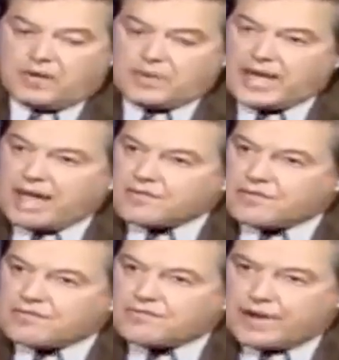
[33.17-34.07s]
We have a
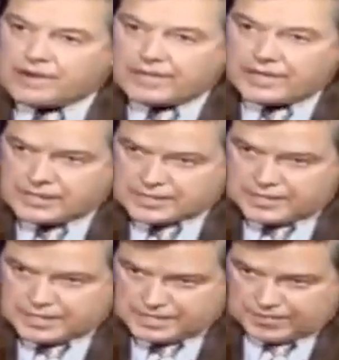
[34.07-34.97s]
very
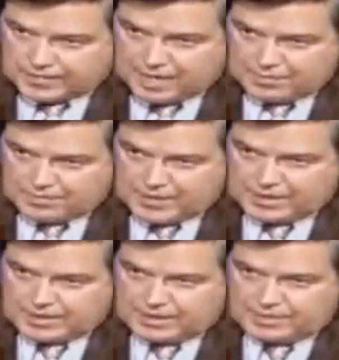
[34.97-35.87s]
extensive
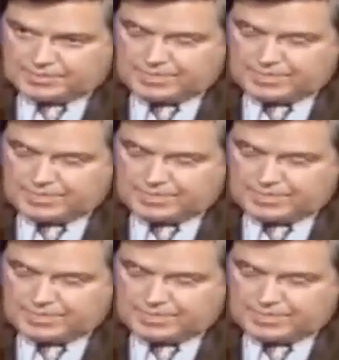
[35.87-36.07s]
capability